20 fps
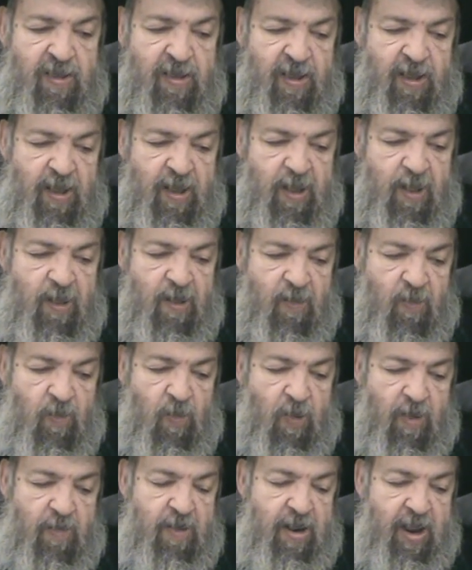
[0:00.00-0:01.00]
uh,
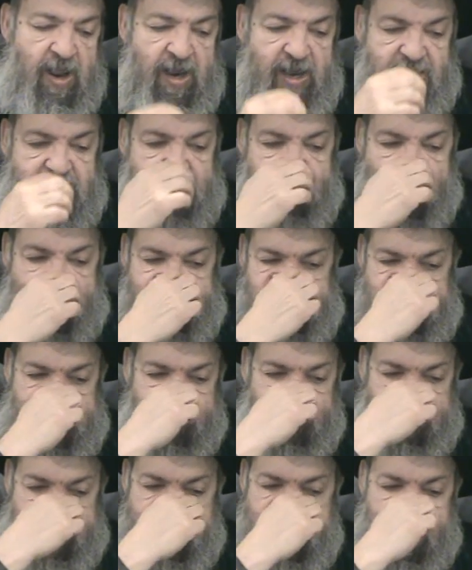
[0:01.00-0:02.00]
or an
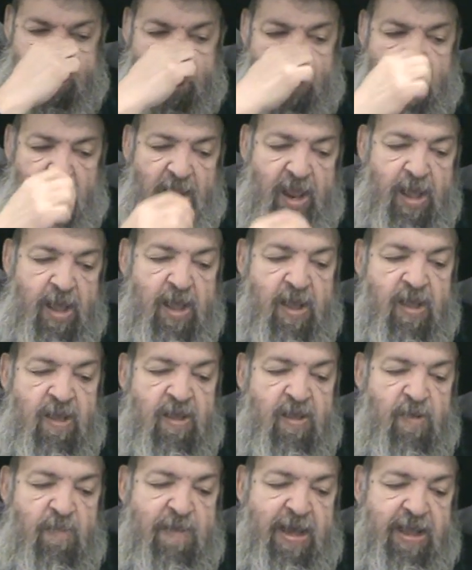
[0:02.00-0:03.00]
expensive techel.
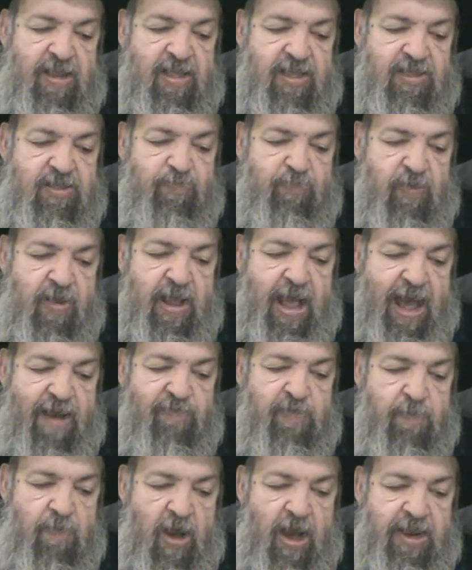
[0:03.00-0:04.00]
You make this
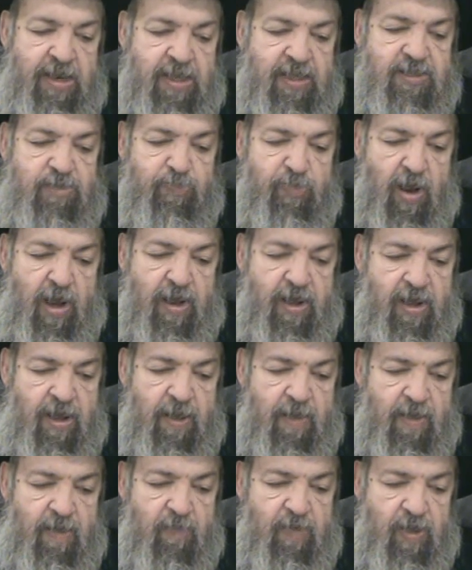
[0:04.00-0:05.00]
have in mind this
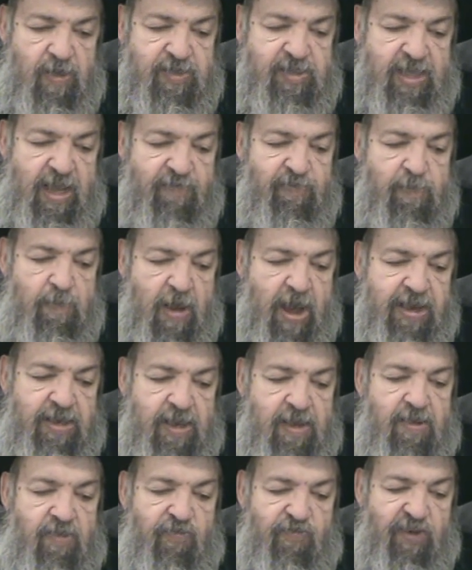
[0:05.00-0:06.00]
bracha. We also have in
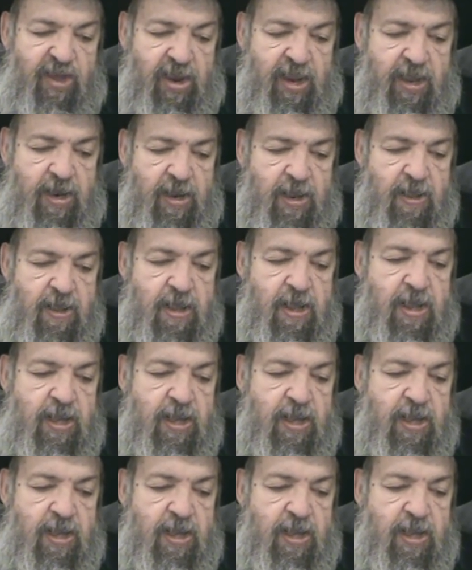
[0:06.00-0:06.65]
mind the tefillin.